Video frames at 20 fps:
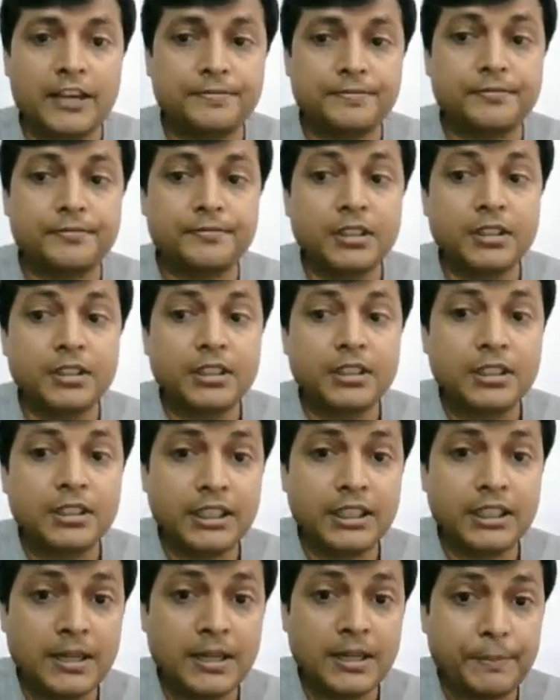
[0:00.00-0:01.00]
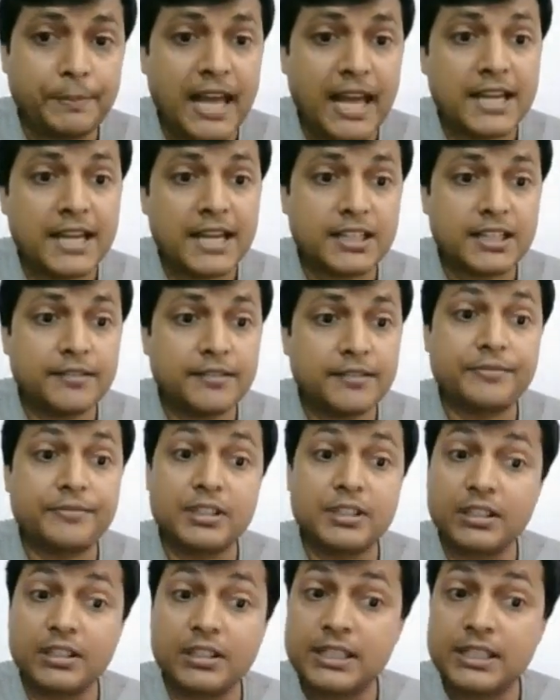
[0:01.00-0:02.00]
if in a plant,
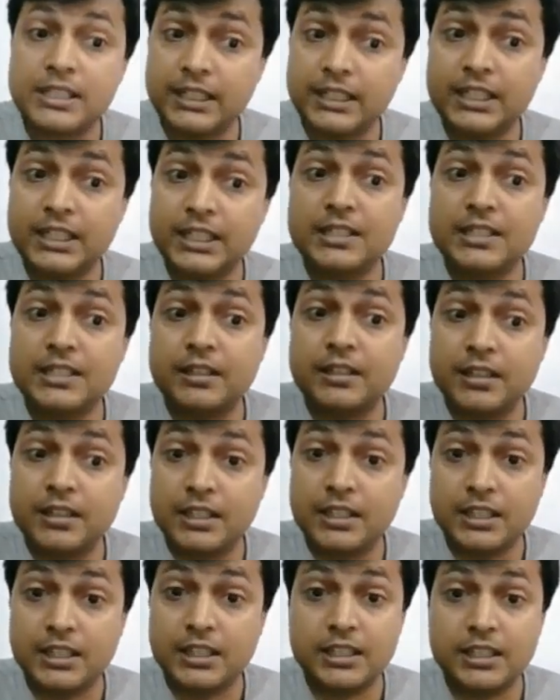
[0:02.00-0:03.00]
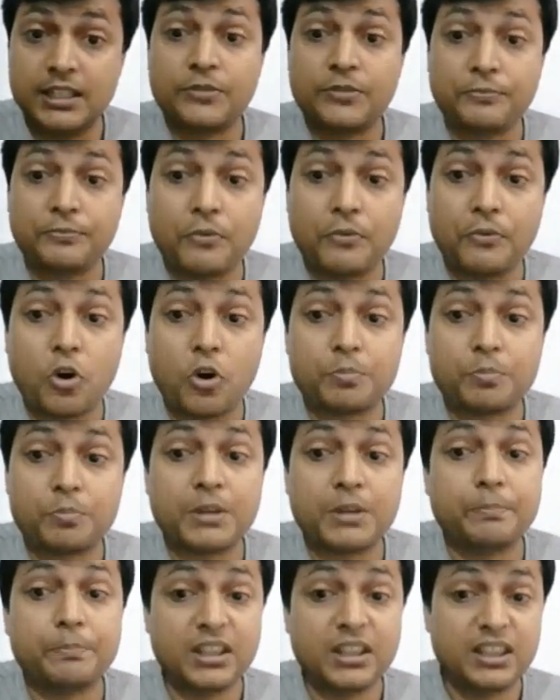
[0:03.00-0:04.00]
if seed is
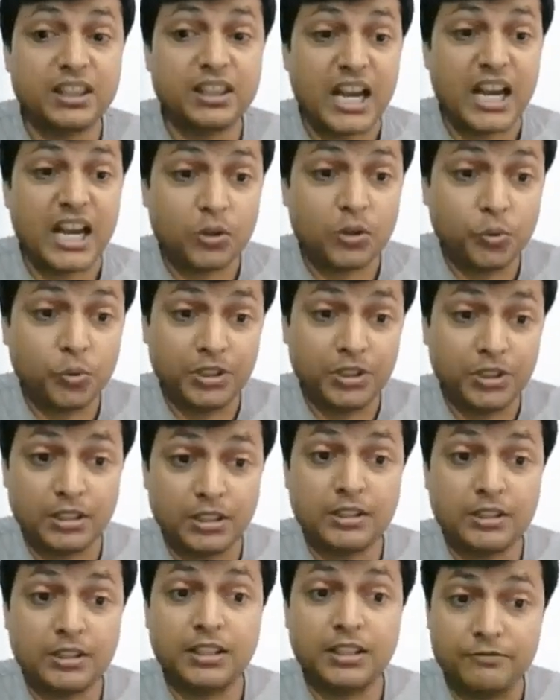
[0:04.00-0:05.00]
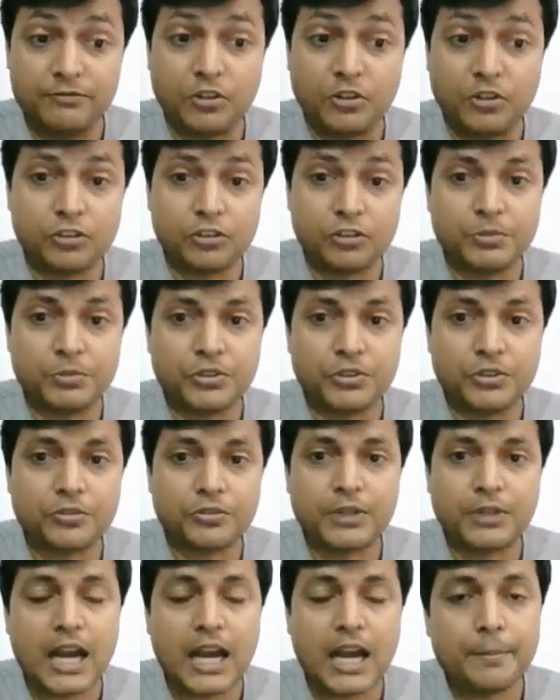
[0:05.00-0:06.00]
formed without the
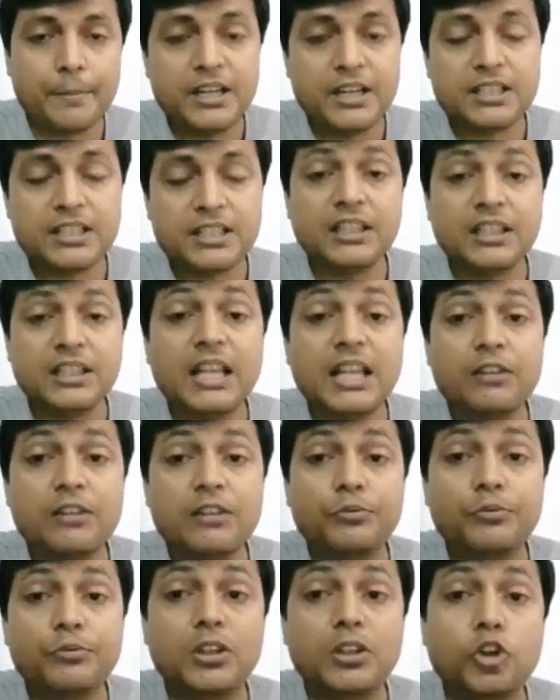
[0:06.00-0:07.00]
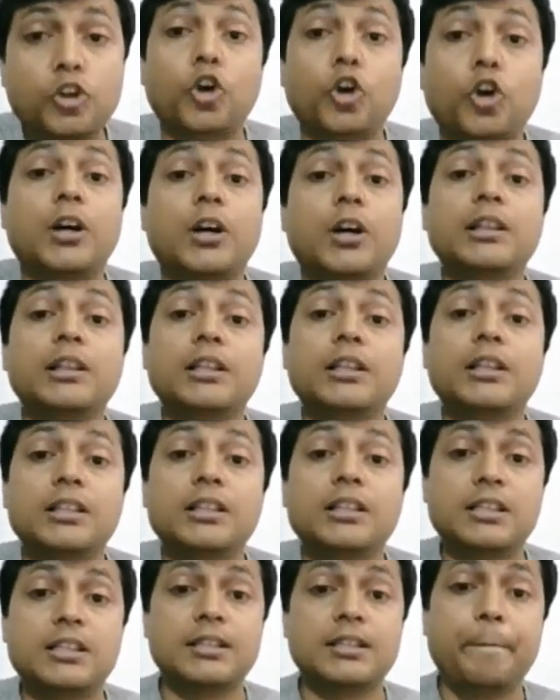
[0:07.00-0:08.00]
involvement of gametes, then we call
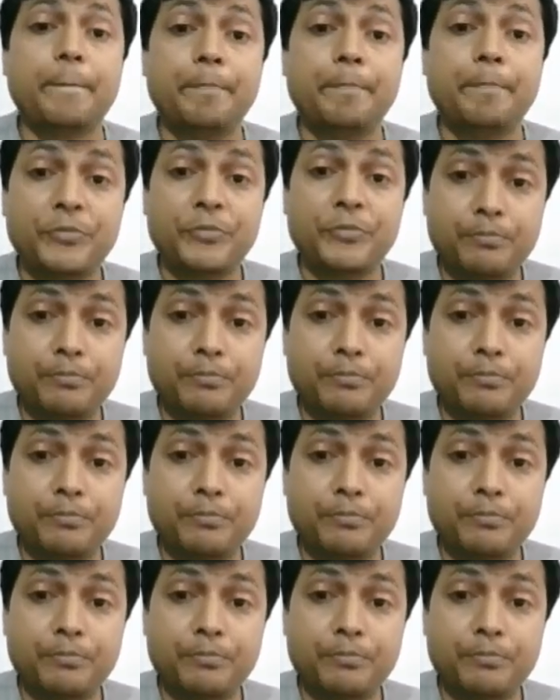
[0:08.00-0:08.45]
this